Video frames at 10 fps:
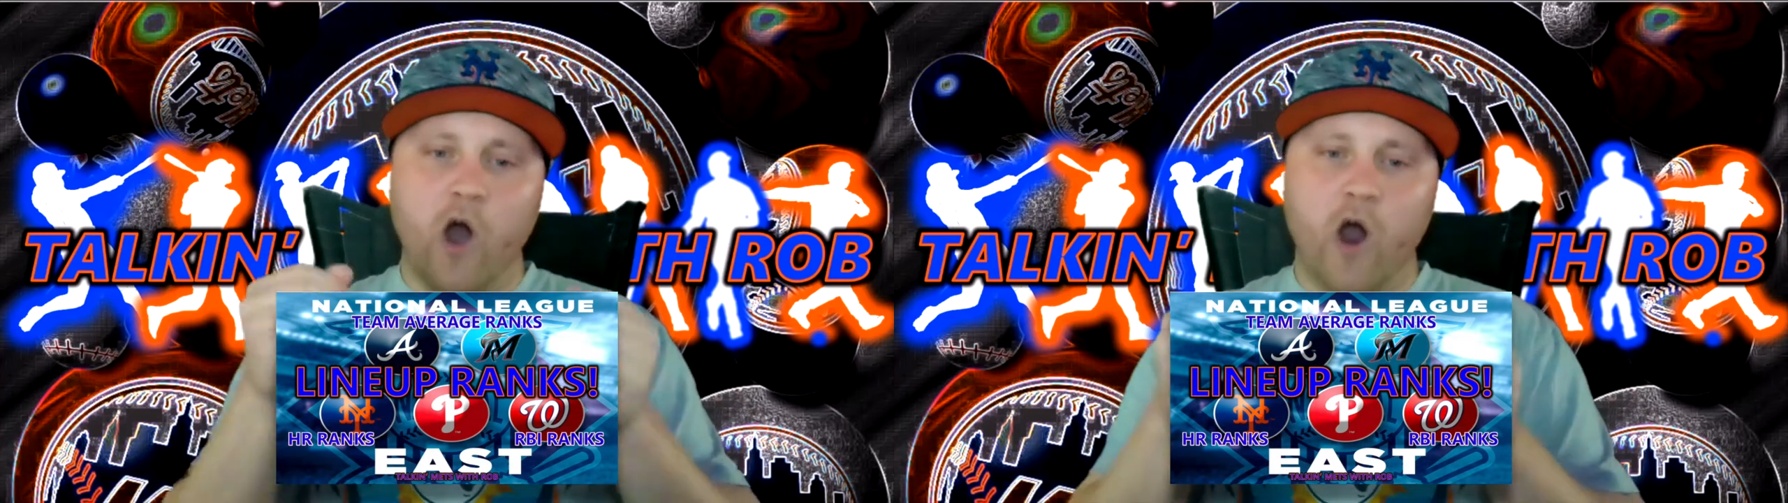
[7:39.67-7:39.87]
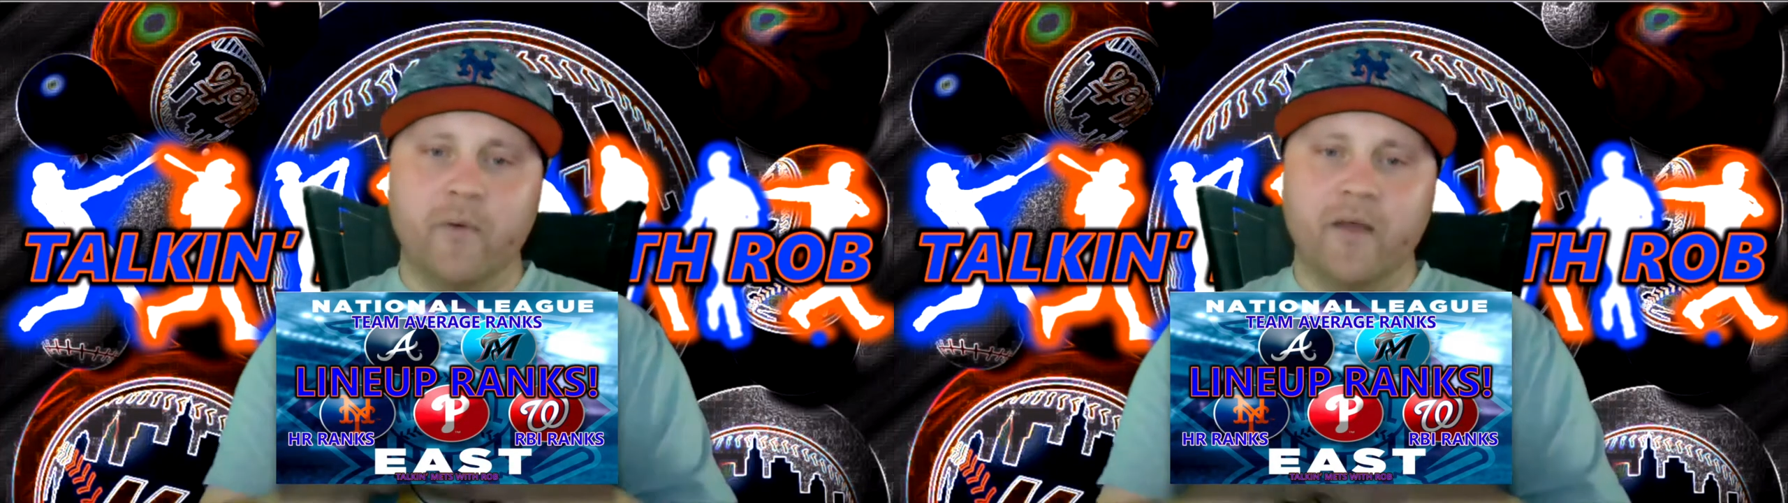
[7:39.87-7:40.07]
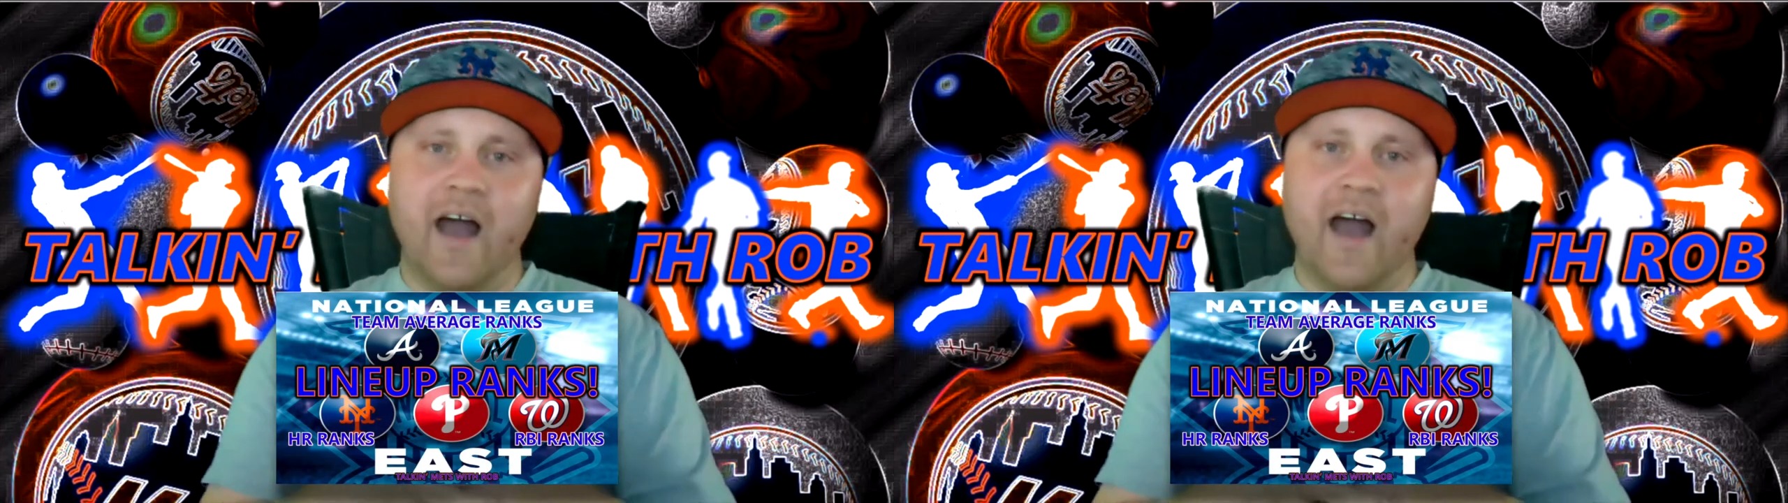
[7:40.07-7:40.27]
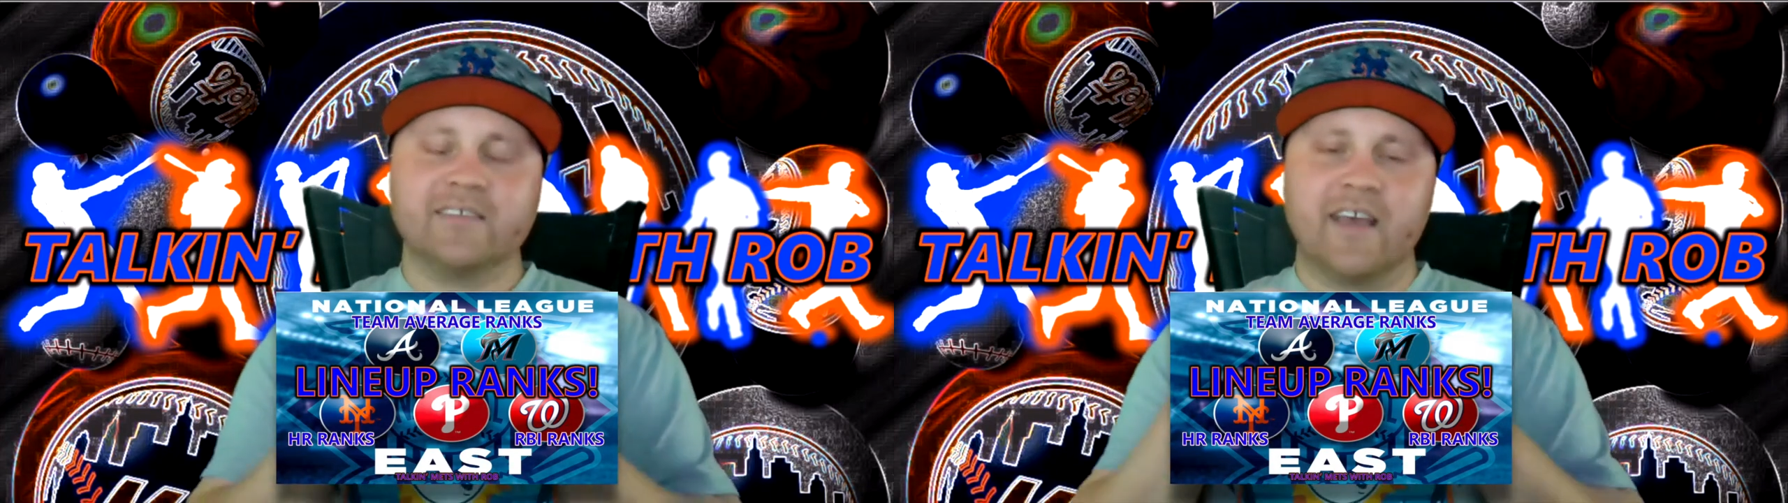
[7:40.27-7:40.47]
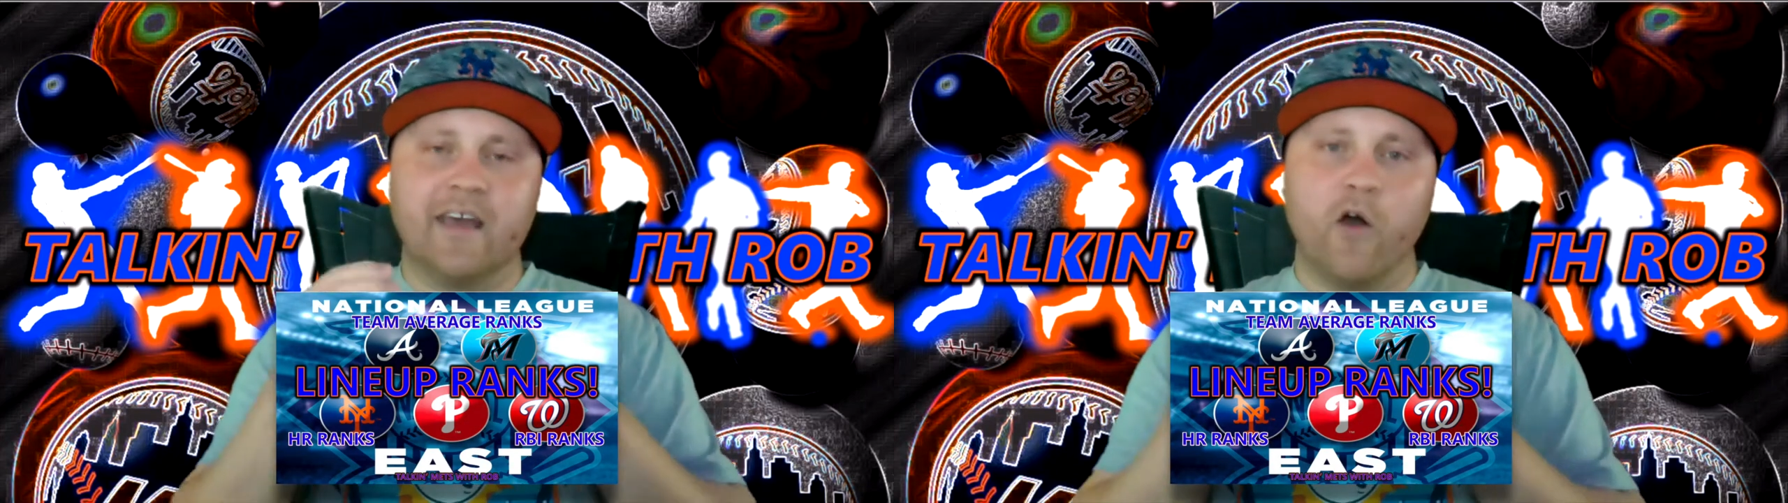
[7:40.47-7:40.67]

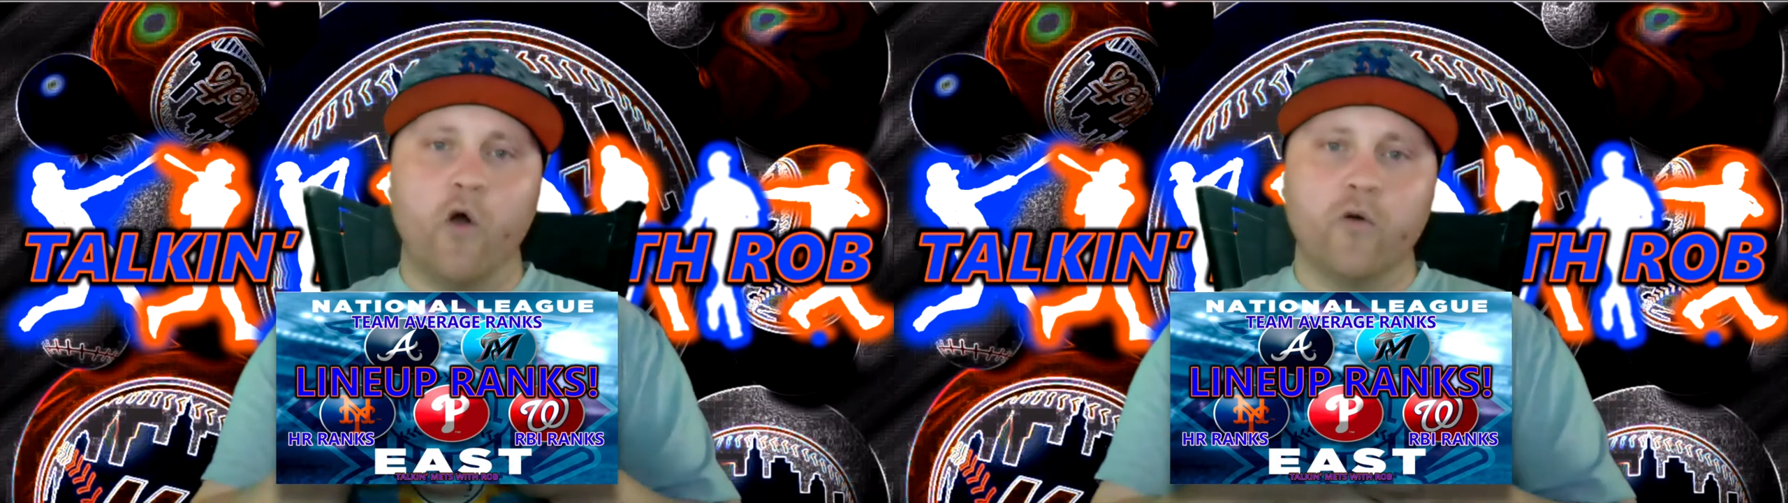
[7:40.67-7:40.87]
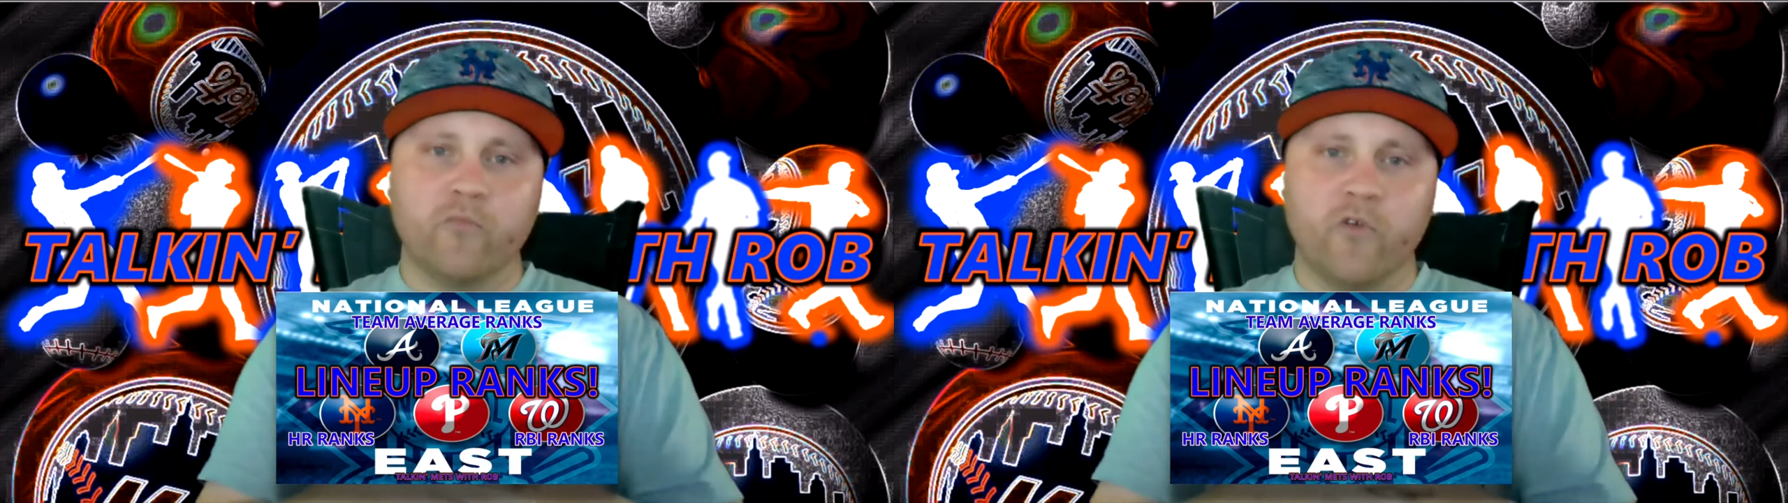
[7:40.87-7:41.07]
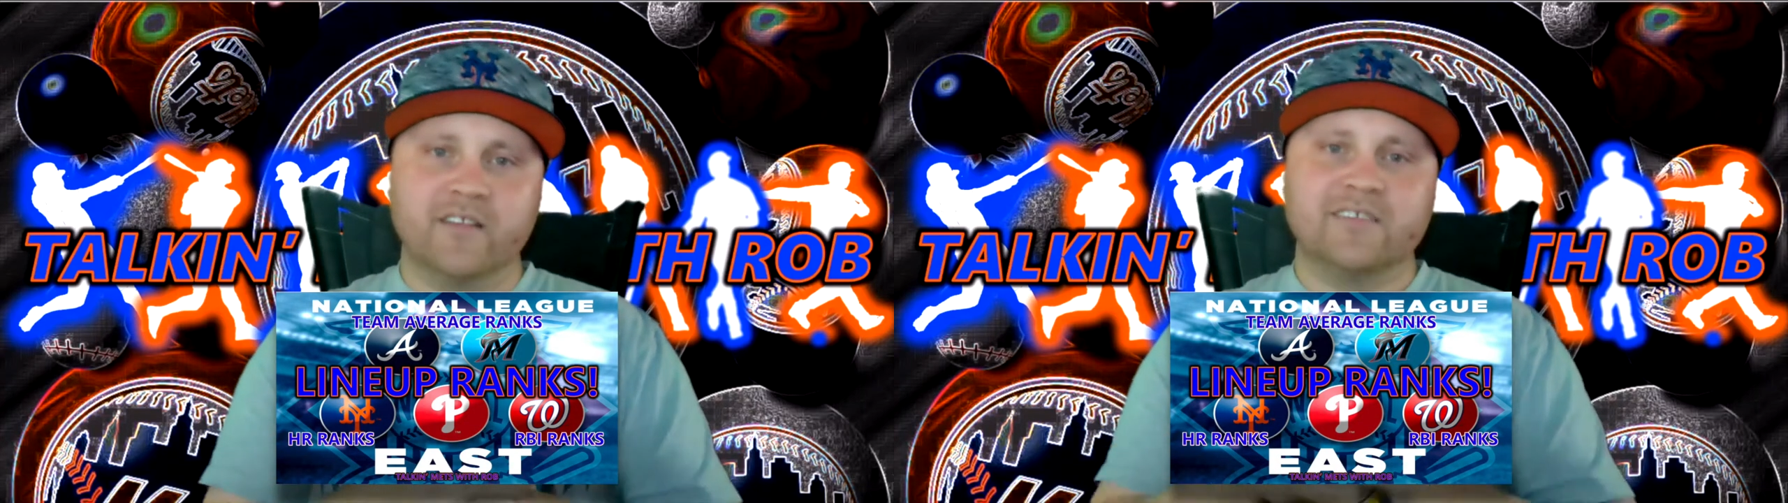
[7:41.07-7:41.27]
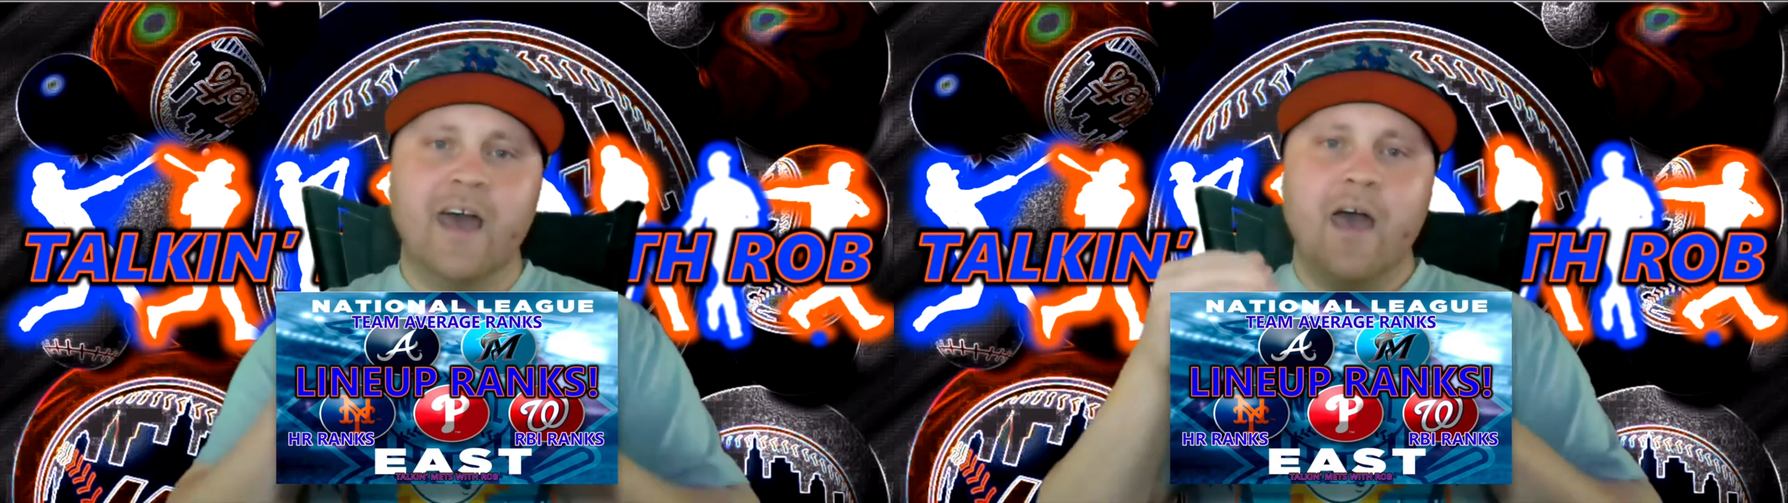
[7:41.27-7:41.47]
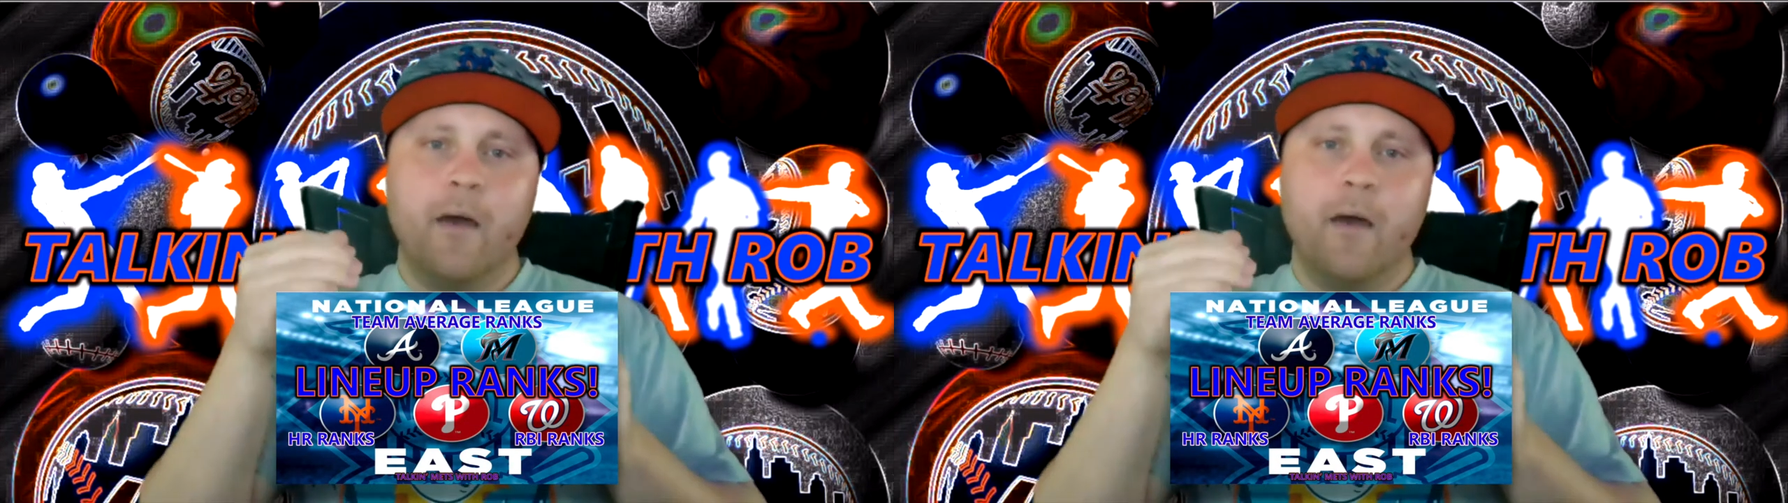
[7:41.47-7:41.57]
RBIs and home runs